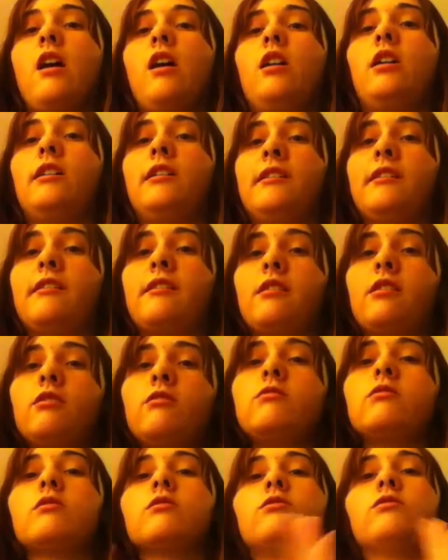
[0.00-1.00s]
Also,
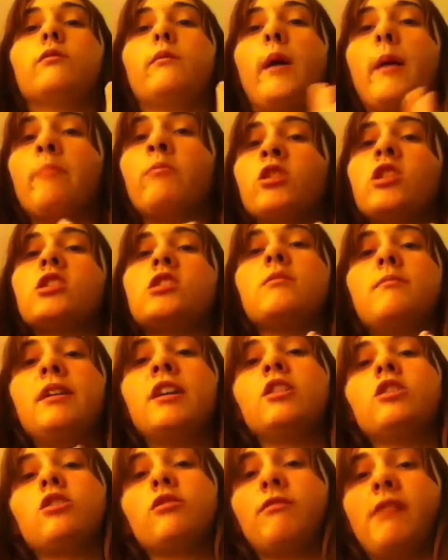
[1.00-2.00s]
remember to
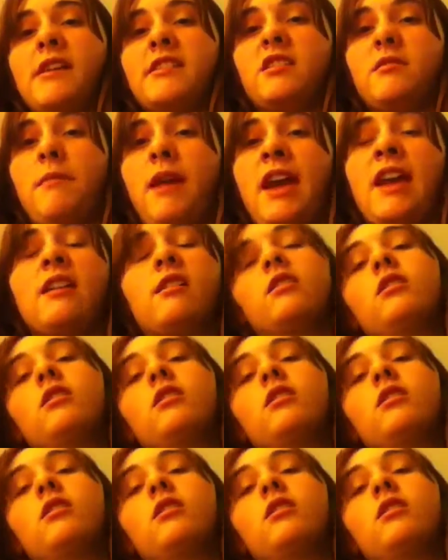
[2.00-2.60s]
build a resume.